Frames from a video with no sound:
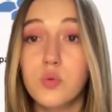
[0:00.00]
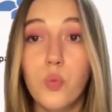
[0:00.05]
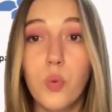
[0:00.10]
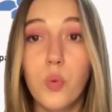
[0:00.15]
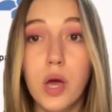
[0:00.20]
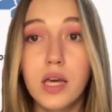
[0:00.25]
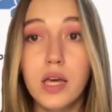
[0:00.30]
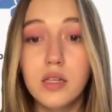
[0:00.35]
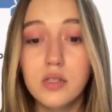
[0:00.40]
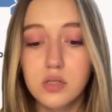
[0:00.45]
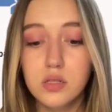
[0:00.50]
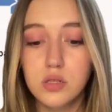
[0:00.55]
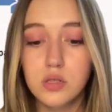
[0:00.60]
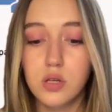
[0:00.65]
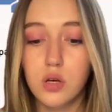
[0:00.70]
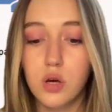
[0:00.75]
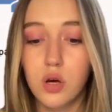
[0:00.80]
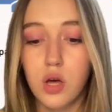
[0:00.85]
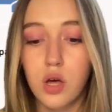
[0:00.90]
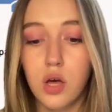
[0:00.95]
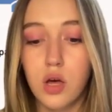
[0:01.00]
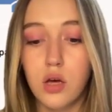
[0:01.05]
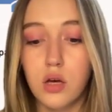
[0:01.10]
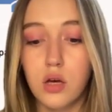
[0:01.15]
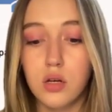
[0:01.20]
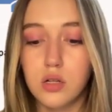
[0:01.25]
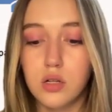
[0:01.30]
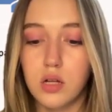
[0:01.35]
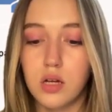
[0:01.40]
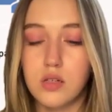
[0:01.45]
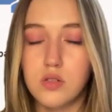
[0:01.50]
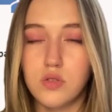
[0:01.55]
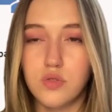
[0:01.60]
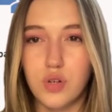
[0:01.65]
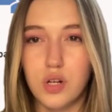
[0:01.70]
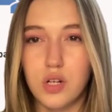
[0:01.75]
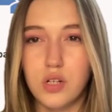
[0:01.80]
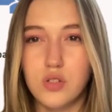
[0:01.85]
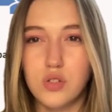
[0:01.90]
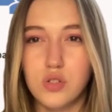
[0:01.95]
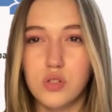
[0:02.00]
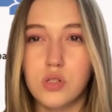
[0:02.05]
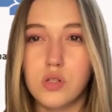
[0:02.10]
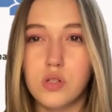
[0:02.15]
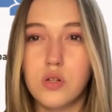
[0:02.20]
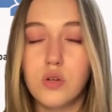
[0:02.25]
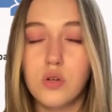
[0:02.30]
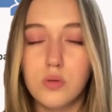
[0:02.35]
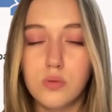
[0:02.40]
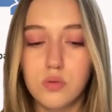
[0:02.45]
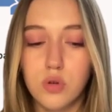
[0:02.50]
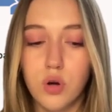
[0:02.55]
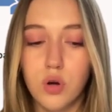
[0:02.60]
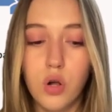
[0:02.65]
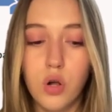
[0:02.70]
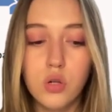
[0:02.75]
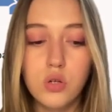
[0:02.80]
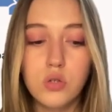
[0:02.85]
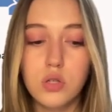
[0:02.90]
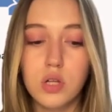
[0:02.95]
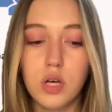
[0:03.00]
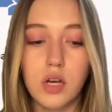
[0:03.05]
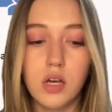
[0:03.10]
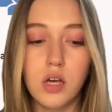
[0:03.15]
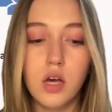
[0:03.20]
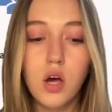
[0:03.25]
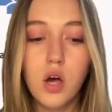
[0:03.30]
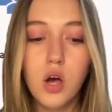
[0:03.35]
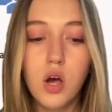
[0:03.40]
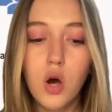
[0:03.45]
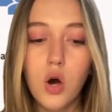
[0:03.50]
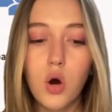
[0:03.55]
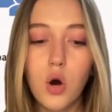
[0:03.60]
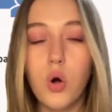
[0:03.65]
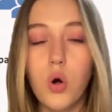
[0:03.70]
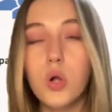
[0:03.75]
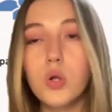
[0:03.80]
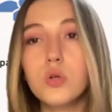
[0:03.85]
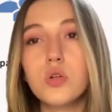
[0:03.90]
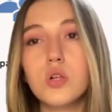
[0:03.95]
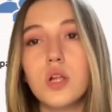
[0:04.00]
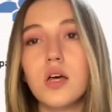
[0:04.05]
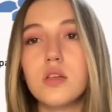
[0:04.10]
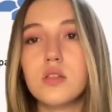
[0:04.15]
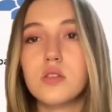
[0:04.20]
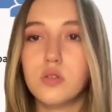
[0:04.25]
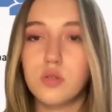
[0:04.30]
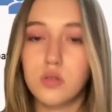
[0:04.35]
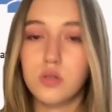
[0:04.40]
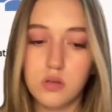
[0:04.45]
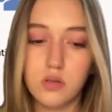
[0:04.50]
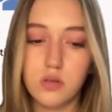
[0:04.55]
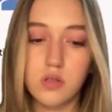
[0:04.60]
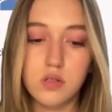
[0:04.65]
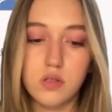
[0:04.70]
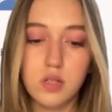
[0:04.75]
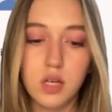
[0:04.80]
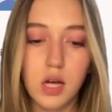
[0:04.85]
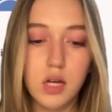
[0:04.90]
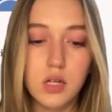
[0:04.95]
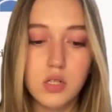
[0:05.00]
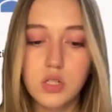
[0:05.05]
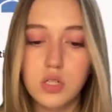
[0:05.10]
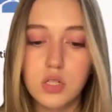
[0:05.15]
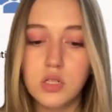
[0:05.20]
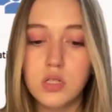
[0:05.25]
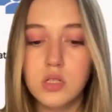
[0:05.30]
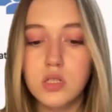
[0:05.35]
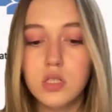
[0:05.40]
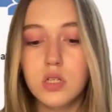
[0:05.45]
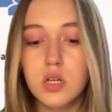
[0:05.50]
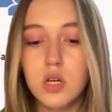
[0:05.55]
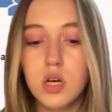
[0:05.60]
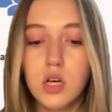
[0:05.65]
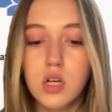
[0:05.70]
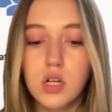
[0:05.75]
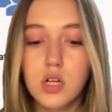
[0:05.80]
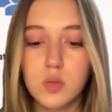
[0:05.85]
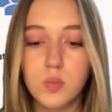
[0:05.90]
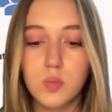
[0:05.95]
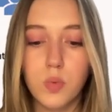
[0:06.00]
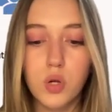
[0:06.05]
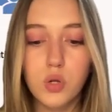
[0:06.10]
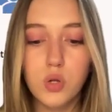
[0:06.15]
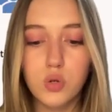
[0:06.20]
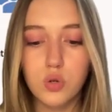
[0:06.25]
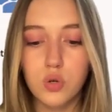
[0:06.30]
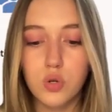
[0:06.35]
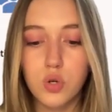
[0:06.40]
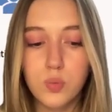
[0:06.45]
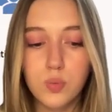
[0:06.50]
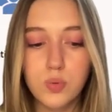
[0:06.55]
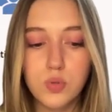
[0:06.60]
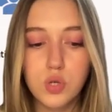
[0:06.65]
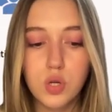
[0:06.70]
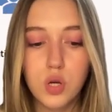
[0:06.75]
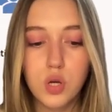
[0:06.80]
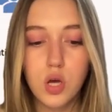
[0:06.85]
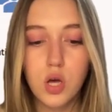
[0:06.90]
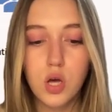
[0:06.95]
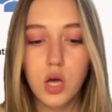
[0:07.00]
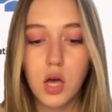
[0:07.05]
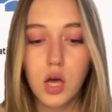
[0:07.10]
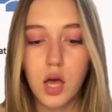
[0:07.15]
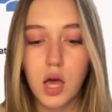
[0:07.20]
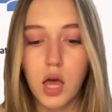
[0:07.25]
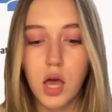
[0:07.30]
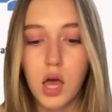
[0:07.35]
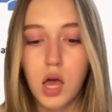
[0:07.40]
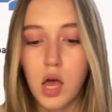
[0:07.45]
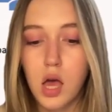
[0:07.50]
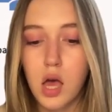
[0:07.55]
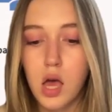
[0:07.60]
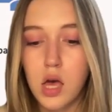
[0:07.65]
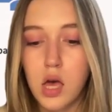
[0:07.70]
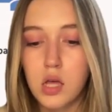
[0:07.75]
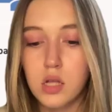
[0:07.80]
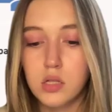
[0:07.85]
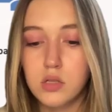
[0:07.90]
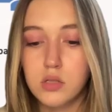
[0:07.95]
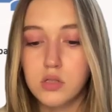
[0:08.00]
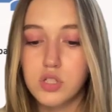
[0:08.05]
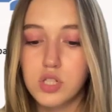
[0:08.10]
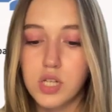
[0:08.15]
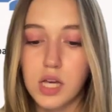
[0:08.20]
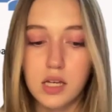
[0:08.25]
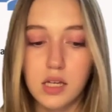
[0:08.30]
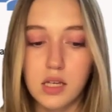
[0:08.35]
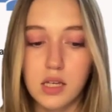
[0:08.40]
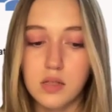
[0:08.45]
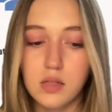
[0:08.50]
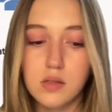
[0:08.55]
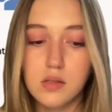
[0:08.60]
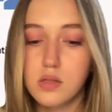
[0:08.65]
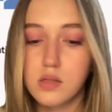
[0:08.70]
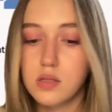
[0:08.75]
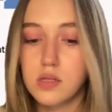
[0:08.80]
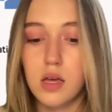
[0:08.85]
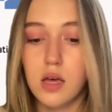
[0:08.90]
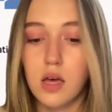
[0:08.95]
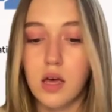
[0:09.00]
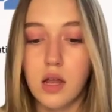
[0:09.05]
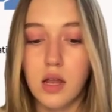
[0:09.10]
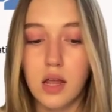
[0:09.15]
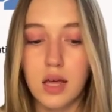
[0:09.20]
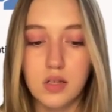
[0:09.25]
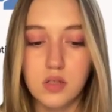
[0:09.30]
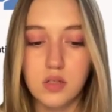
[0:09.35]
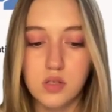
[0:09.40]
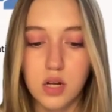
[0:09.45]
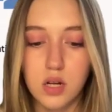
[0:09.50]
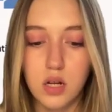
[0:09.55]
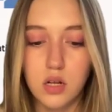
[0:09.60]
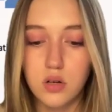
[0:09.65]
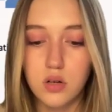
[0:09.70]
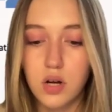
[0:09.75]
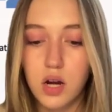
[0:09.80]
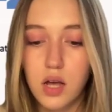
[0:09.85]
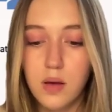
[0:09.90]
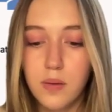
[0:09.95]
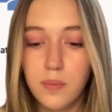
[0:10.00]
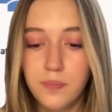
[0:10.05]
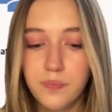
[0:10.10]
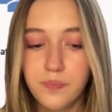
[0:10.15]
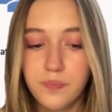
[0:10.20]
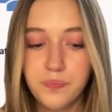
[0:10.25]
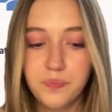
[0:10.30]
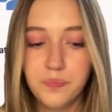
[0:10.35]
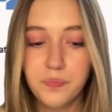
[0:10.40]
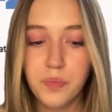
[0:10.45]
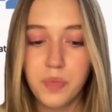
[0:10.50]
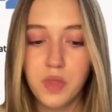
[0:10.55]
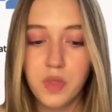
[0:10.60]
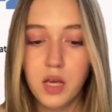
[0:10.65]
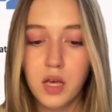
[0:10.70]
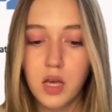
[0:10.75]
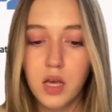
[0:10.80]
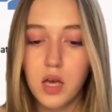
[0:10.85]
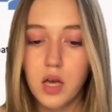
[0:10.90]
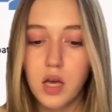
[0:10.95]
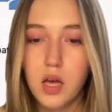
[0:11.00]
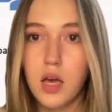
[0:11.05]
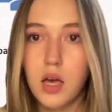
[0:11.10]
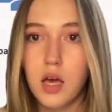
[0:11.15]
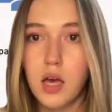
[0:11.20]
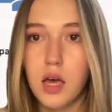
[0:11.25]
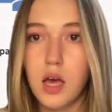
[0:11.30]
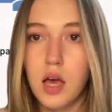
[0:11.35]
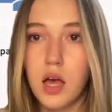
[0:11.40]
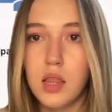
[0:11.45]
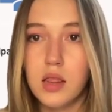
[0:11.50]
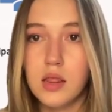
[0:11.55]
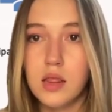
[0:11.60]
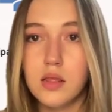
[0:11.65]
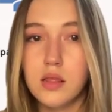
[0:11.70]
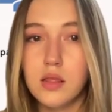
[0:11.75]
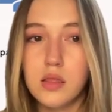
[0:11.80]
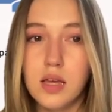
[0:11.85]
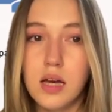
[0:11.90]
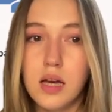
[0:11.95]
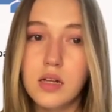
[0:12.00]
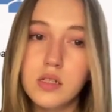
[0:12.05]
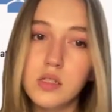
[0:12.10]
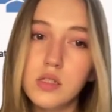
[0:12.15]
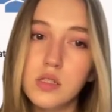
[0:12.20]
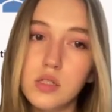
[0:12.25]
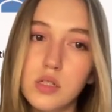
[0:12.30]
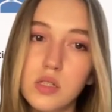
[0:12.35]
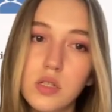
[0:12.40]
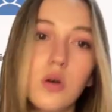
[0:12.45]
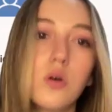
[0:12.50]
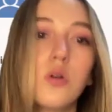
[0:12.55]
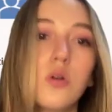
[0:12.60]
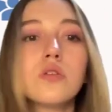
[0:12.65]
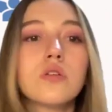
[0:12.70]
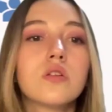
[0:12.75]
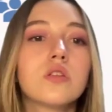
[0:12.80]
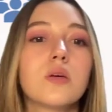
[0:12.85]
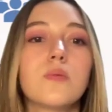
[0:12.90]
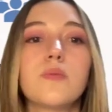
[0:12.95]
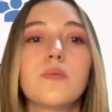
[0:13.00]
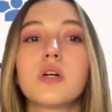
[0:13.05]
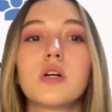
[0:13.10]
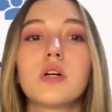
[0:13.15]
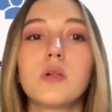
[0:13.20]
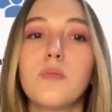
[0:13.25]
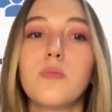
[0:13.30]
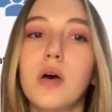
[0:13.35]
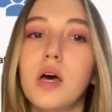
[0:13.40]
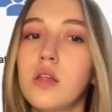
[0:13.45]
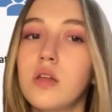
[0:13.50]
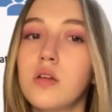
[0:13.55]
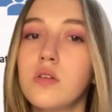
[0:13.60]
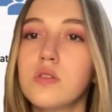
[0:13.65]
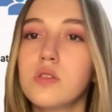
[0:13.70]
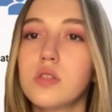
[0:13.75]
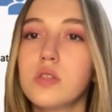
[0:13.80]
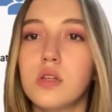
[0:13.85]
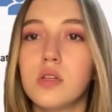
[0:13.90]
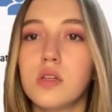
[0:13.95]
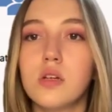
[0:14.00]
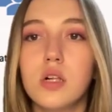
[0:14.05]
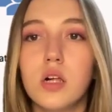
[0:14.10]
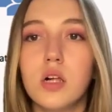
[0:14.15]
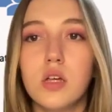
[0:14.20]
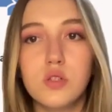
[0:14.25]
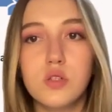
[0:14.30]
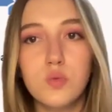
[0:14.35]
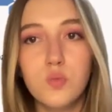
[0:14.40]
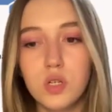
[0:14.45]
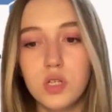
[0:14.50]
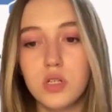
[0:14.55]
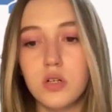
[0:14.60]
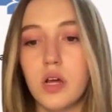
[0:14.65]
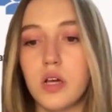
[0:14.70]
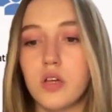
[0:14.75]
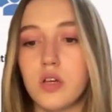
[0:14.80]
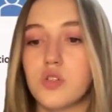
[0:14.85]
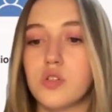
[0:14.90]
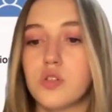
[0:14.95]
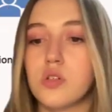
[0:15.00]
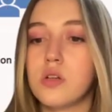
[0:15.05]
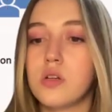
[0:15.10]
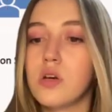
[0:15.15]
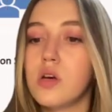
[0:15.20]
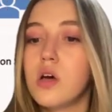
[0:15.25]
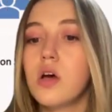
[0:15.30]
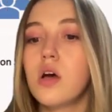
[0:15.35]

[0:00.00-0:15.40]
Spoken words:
ways, class structure talk like whole class discussions, small groups, and check-ins, and etc. And that's all the typical patterns in classroom interaction.